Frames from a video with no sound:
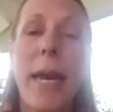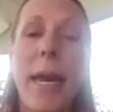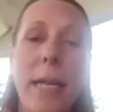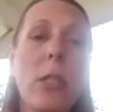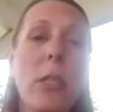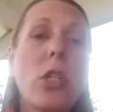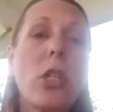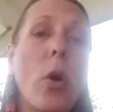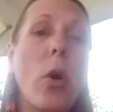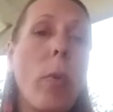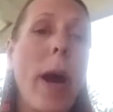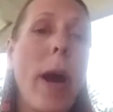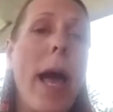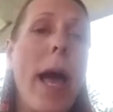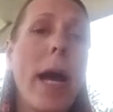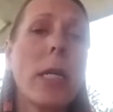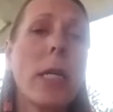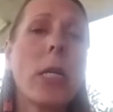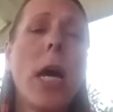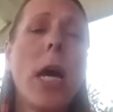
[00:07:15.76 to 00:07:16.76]
is
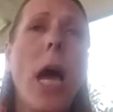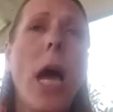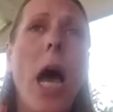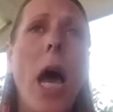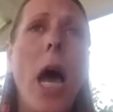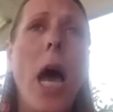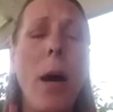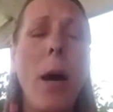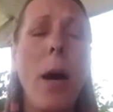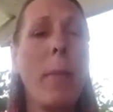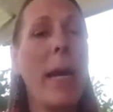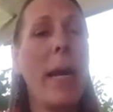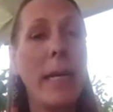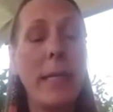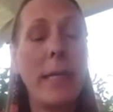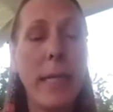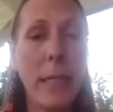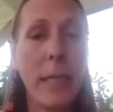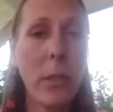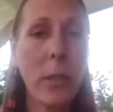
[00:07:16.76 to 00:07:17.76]
correct.
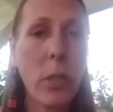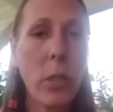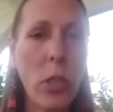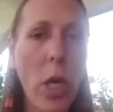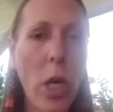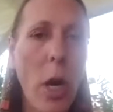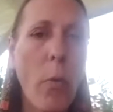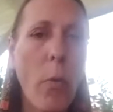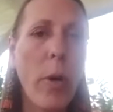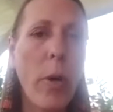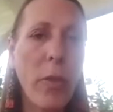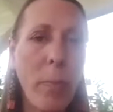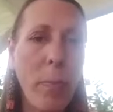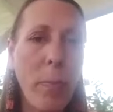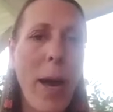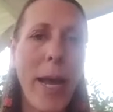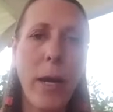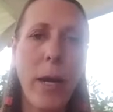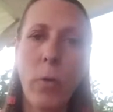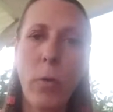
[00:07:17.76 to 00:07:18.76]
It did start with
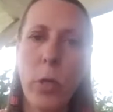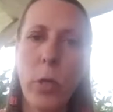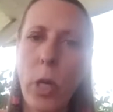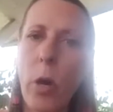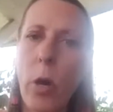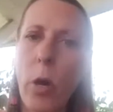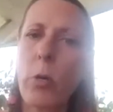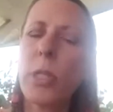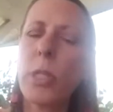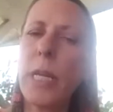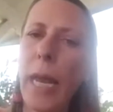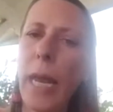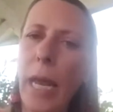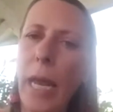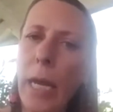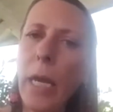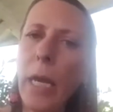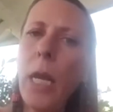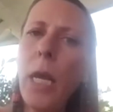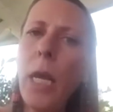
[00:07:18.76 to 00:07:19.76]

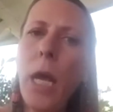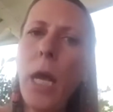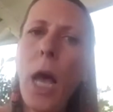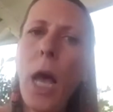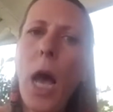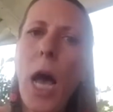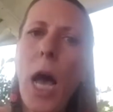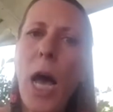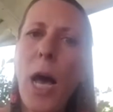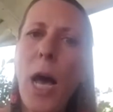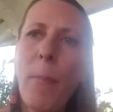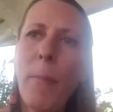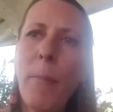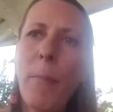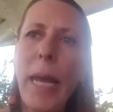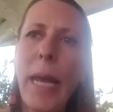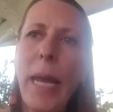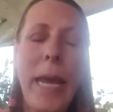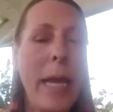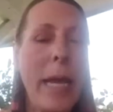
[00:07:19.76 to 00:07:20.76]
microdosing.
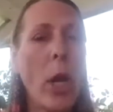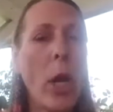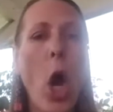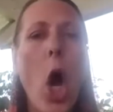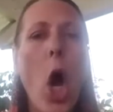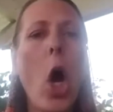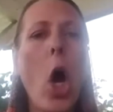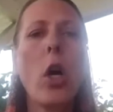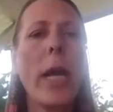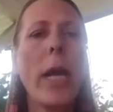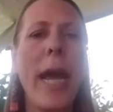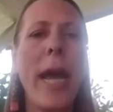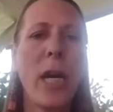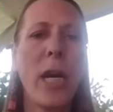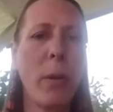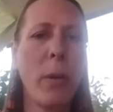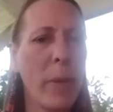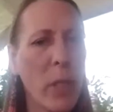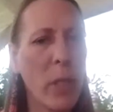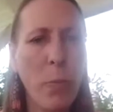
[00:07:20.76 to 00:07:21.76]
In all
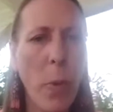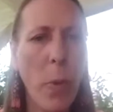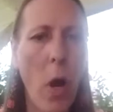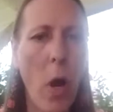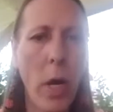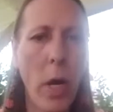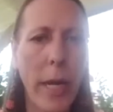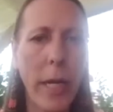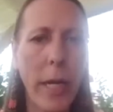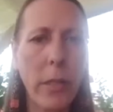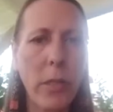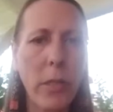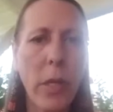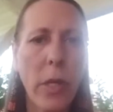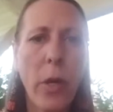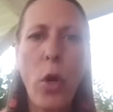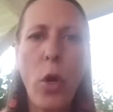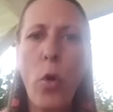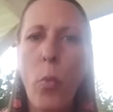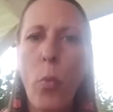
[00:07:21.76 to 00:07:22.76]
cannabis products,
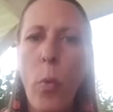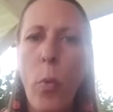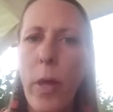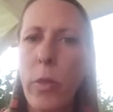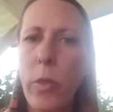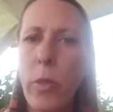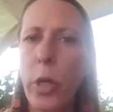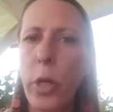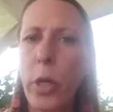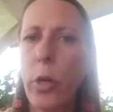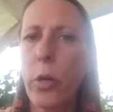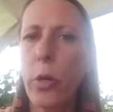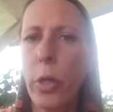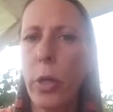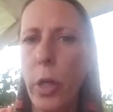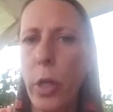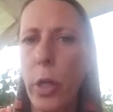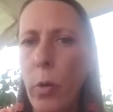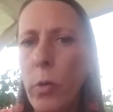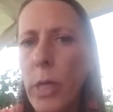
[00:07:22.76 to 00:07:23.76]
whether you're
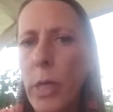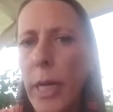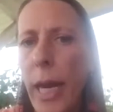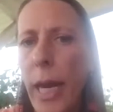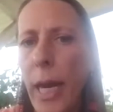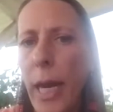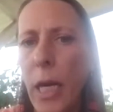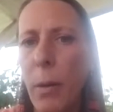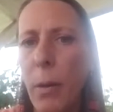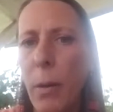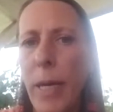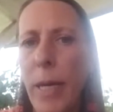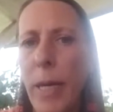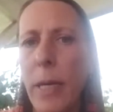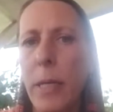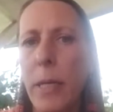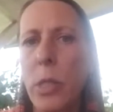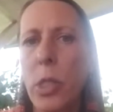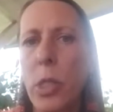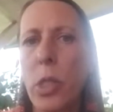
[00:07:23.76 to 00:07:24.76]
new to
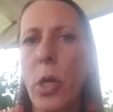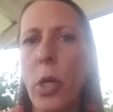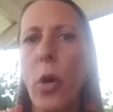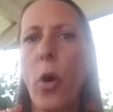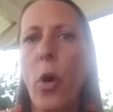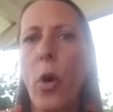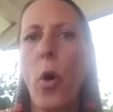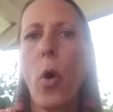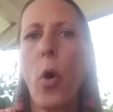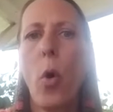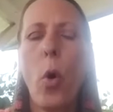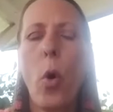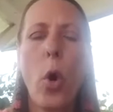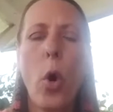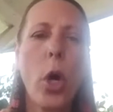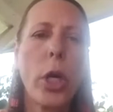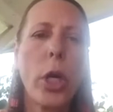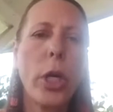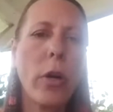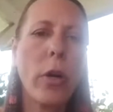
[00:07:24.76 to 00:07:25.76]
cannabis
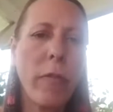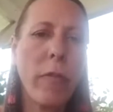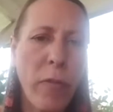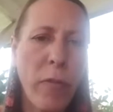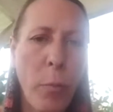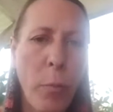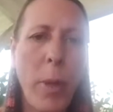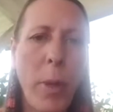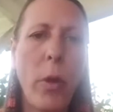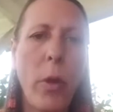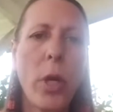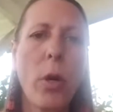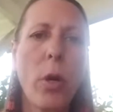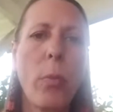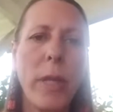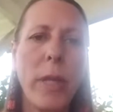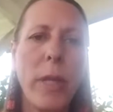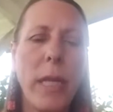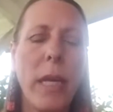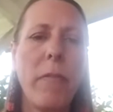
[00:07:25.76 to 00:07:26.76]
or you're familiar
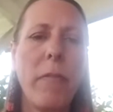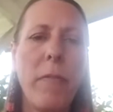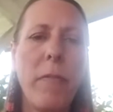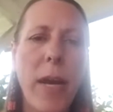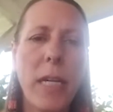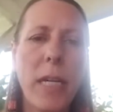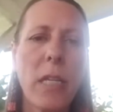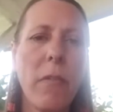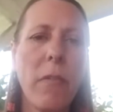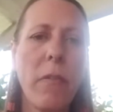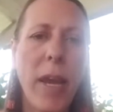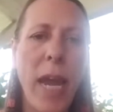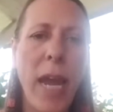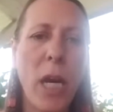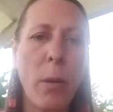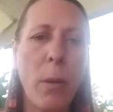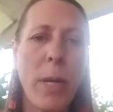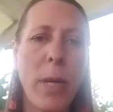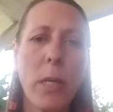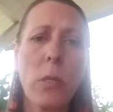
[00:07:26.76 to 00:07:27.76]
with the effects of
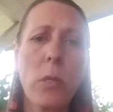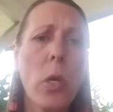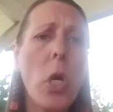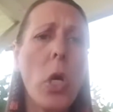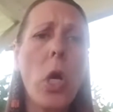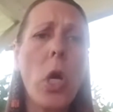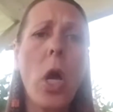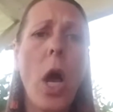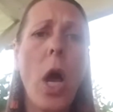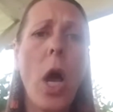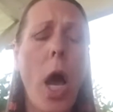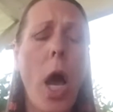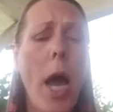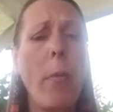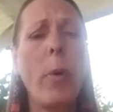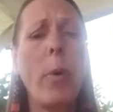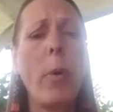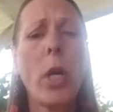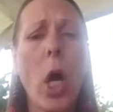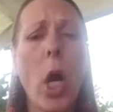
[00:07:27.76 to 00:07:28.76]
cannabis,
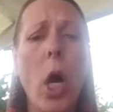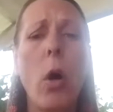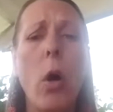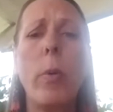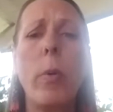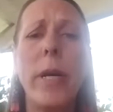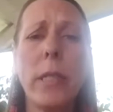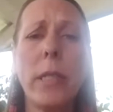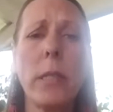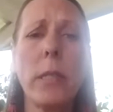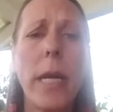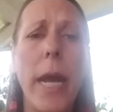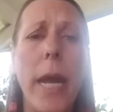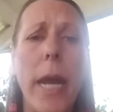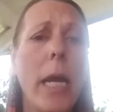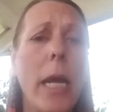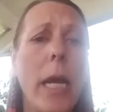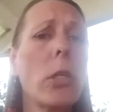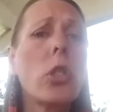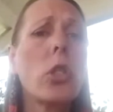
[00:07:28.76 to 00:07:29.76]
I would always
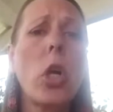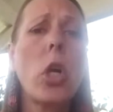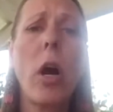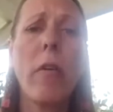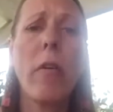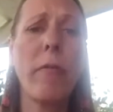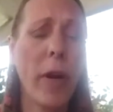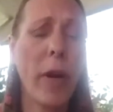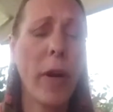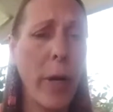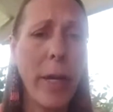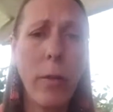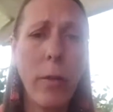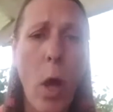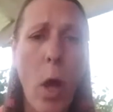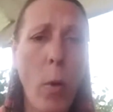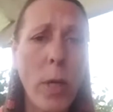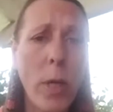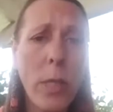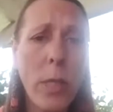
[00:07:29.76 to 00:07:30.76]
say start very
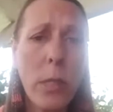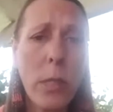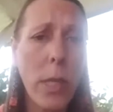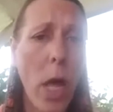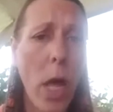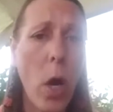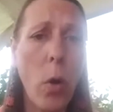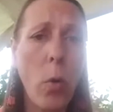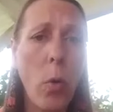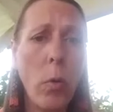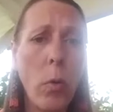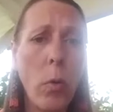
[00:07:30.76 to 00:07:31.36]
low and slow